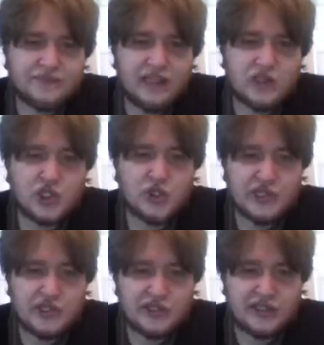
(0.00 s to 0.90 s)
True,
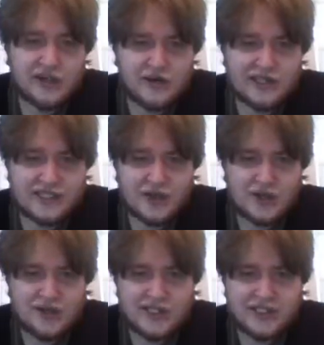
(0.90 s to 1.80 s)
we should get going. It's
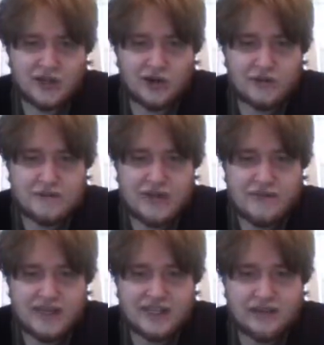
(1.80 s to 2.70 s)
starting to get dark. We
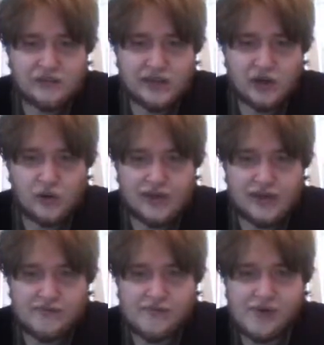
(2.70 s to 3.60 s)
might make it if we
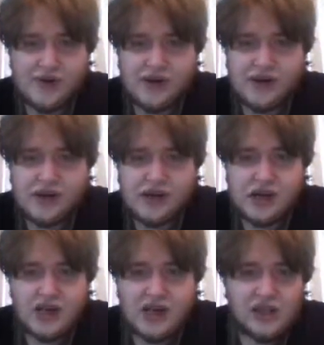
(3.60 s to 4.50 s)
hurry.
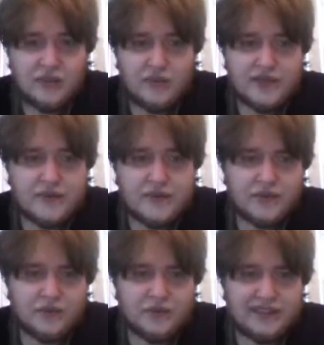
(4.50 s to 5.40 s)
The window is
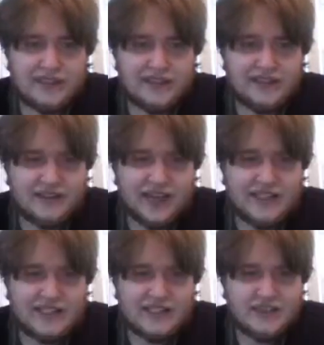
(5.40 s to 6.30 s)
only
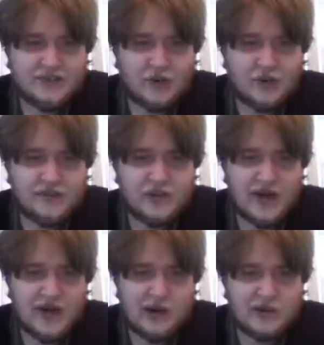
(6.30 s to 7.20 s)
lighted for a
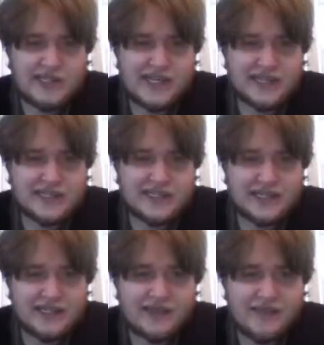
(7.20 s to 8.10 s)
few hours, Annie
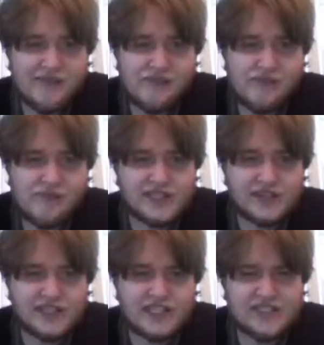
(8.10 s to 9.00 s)
said. And
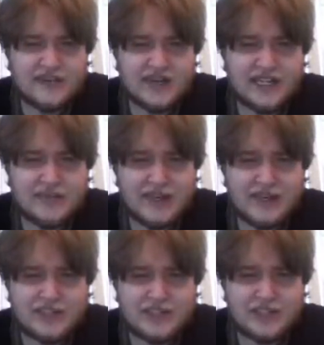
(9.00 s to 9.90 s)
so the kids finally
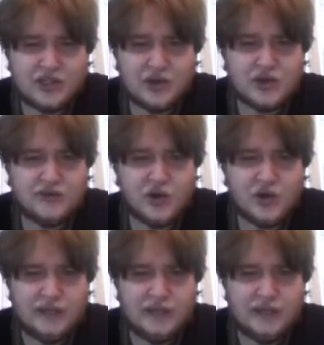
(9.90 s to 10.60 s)
made it to the Church of Holy